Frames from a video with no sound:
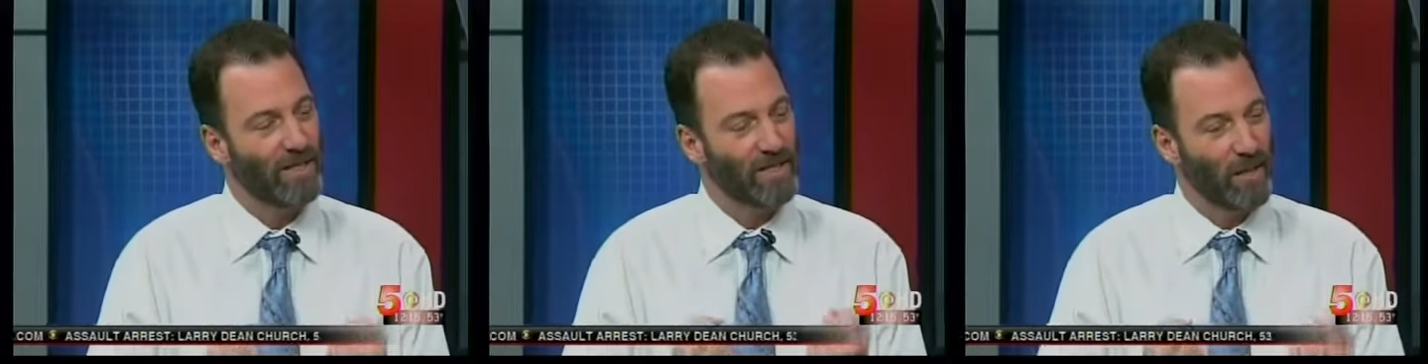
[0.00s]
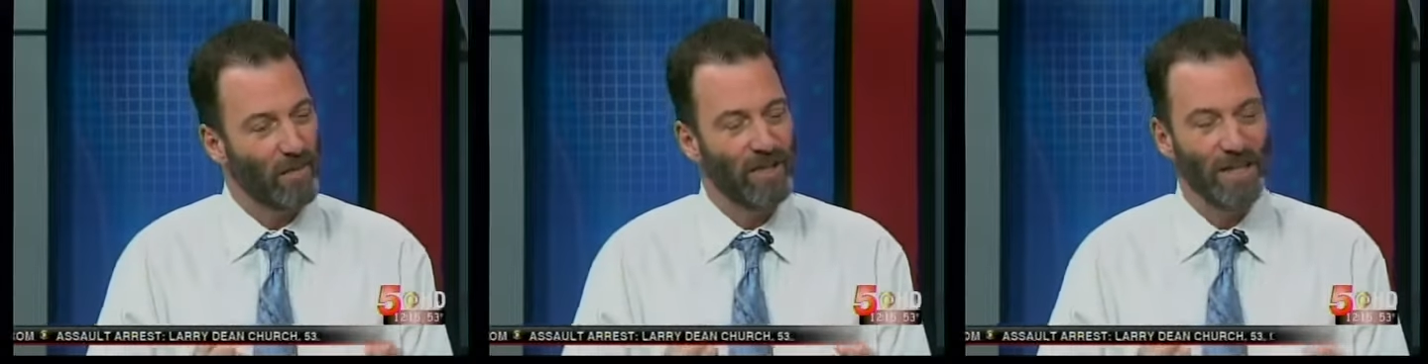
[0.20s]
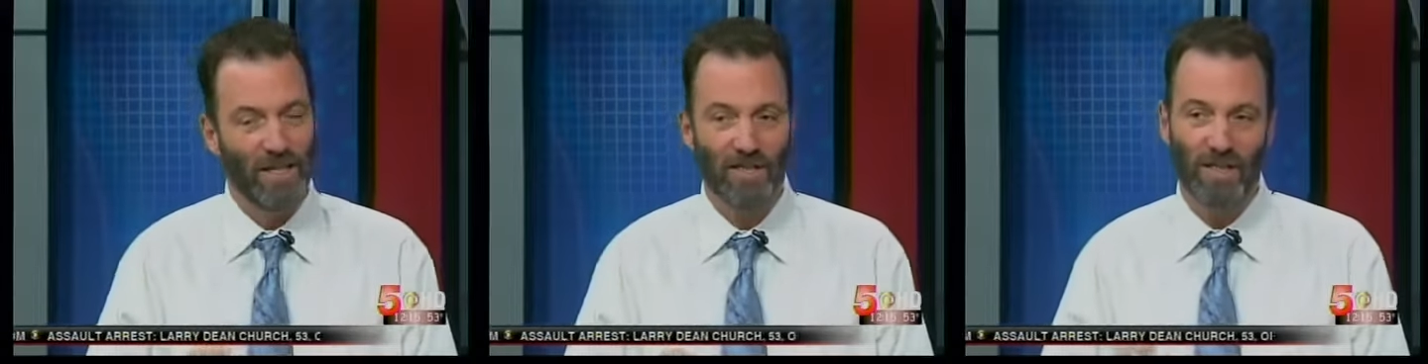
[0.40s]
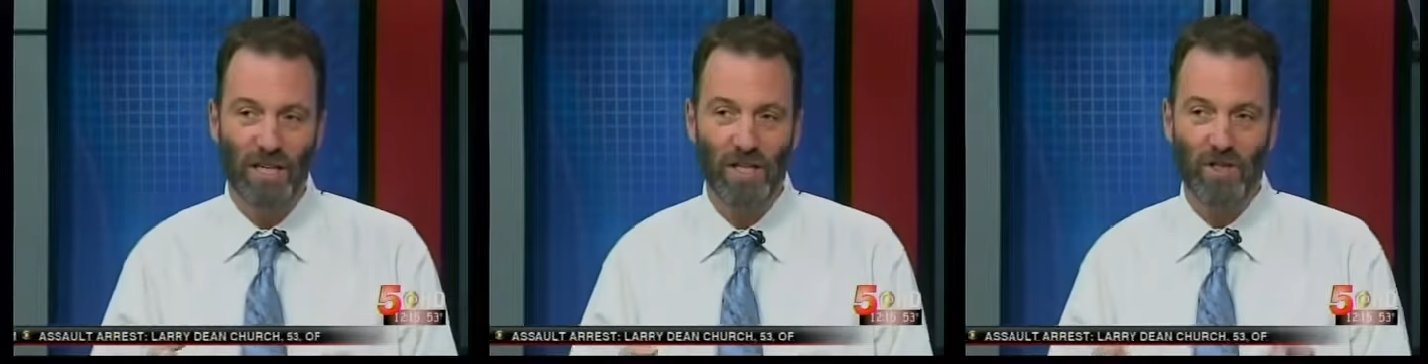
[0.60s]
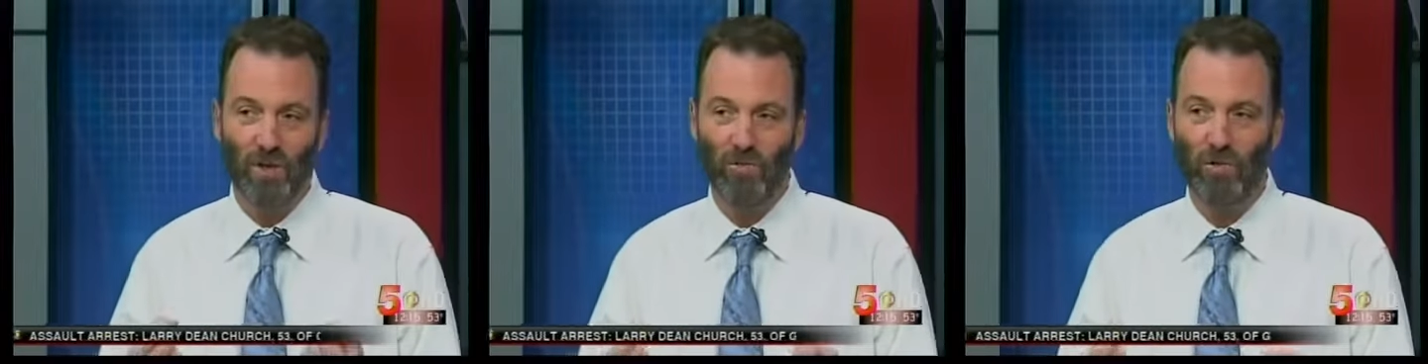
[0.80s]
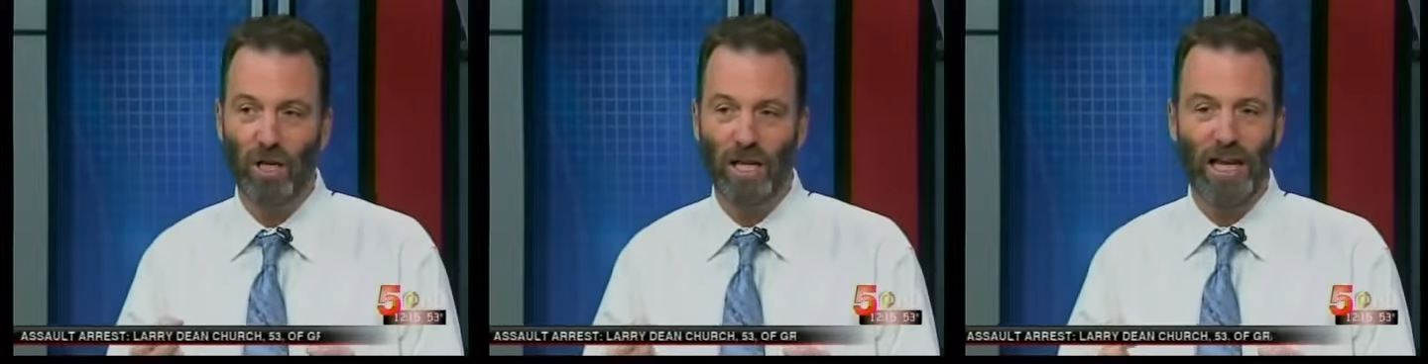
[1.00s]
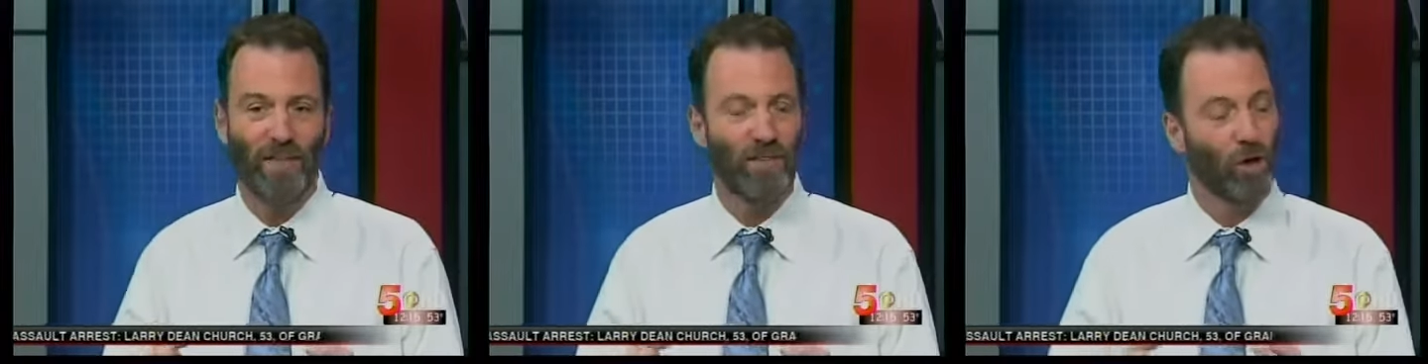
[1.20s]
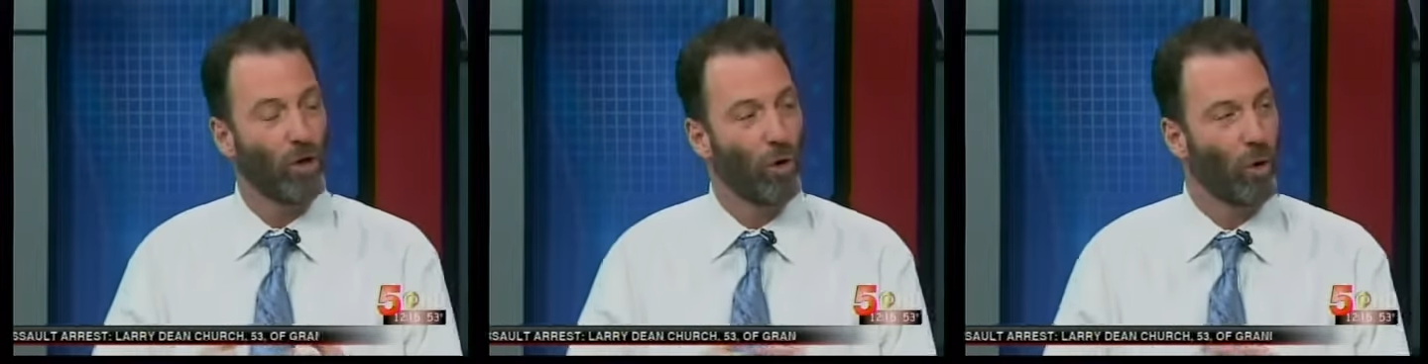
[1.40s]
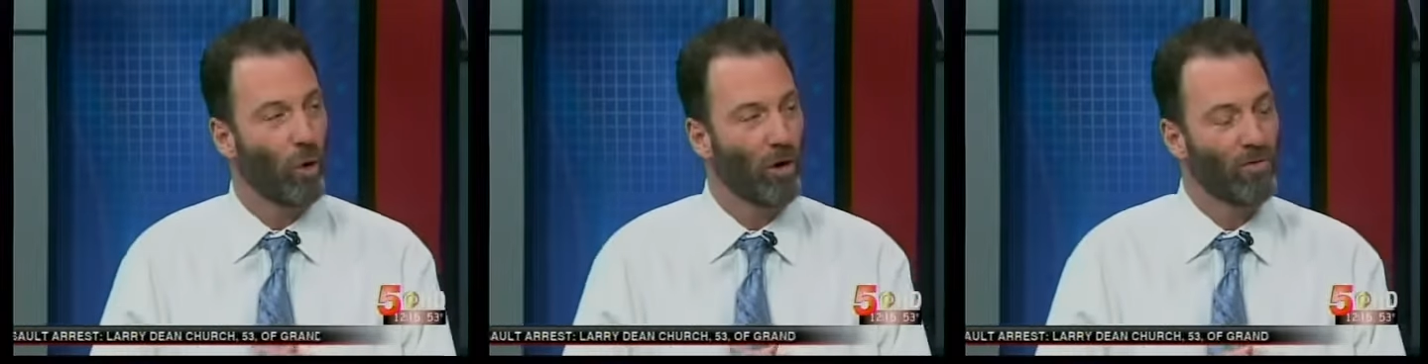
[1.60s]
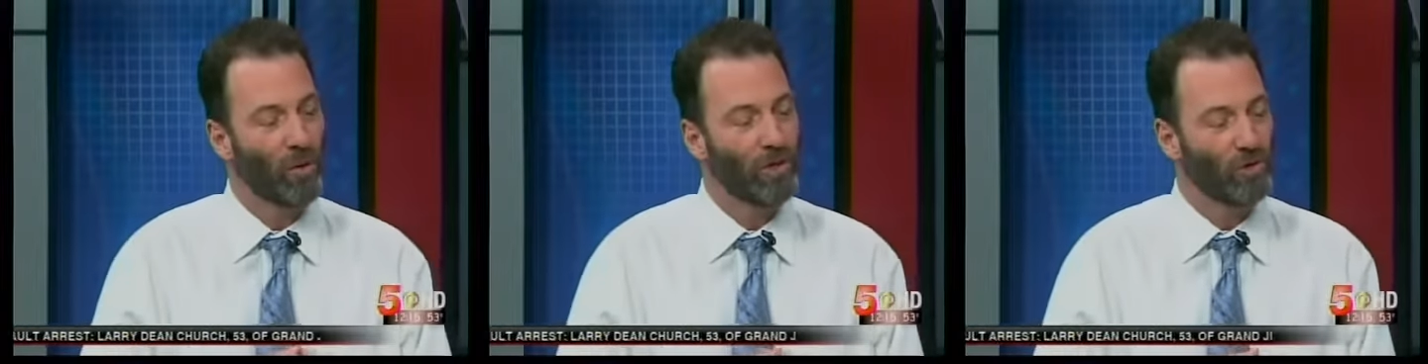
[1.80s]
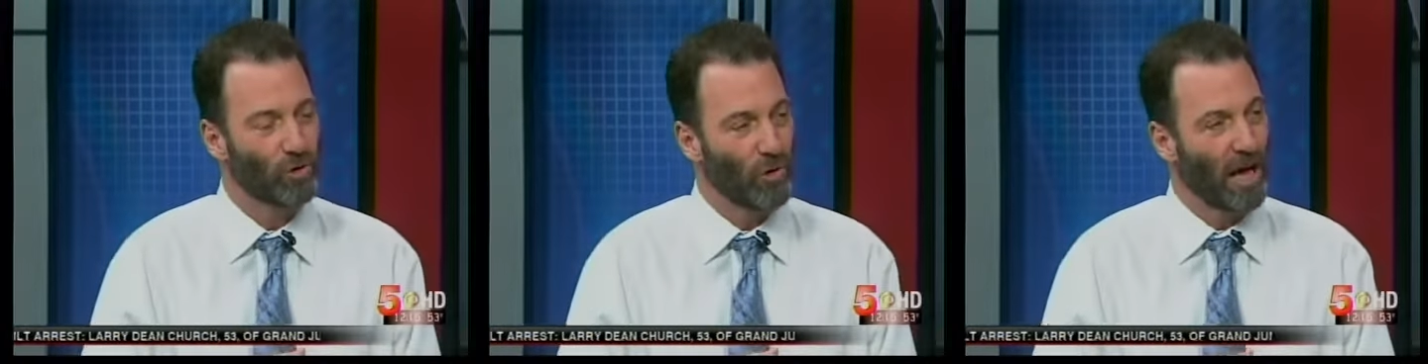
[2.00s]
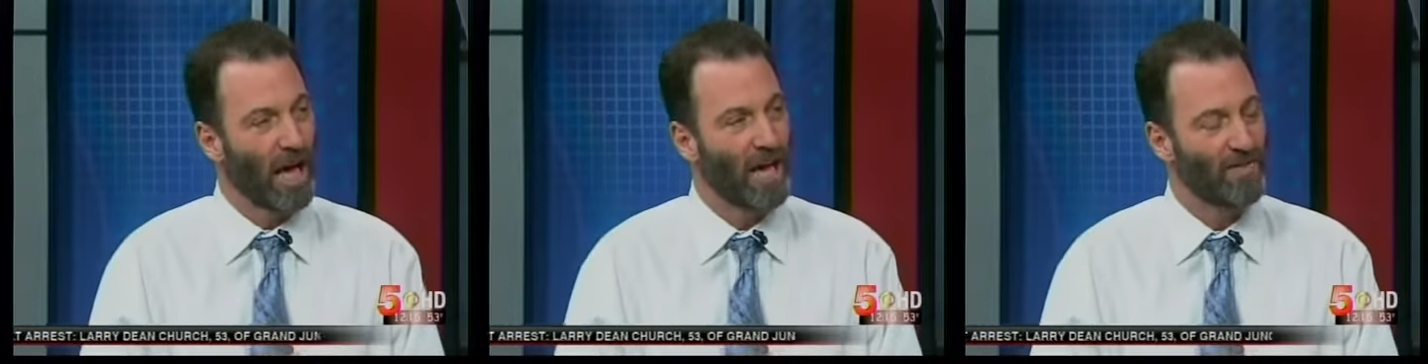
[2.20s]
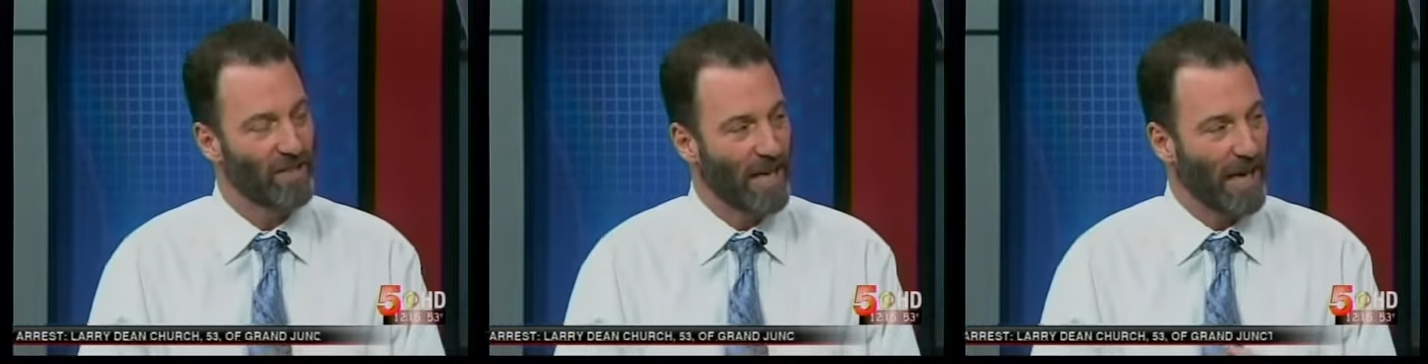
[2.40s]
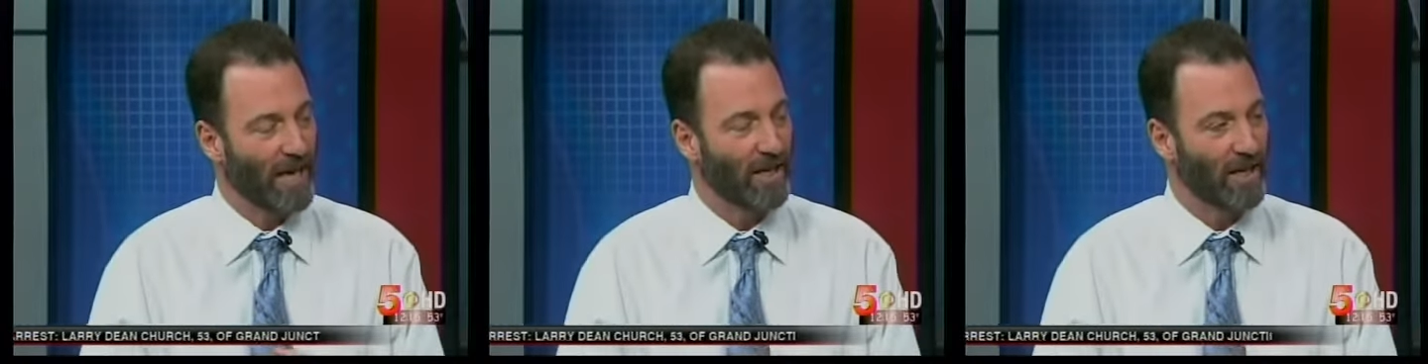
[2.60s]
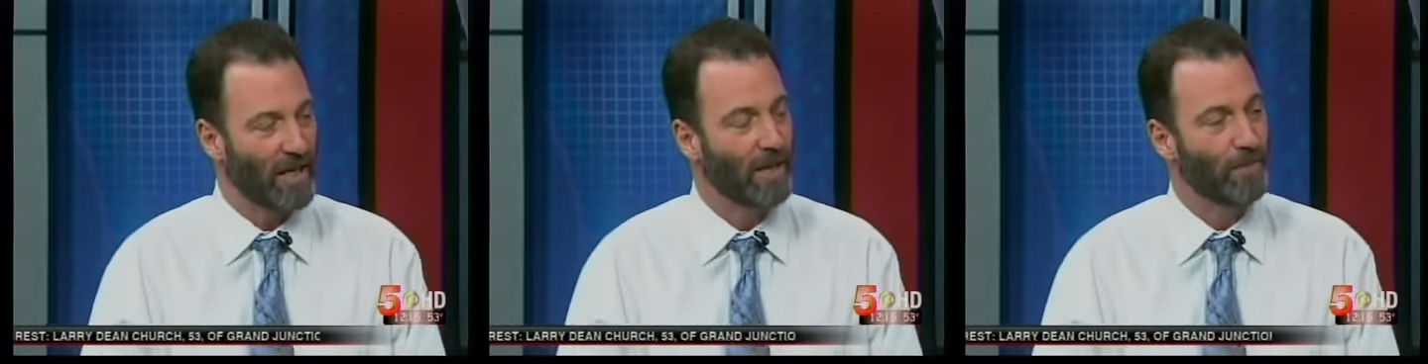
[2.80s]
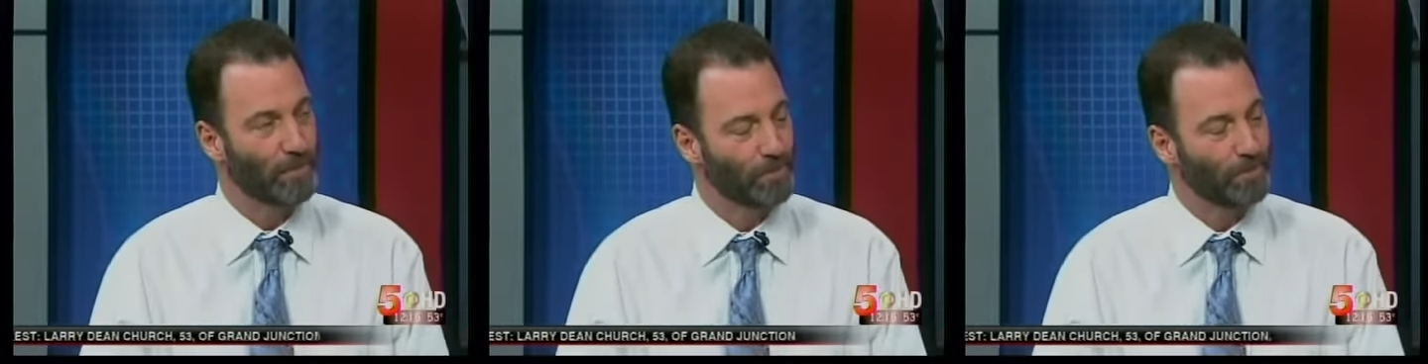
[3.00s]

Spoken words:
Some of these things are really at the core of what drives acne.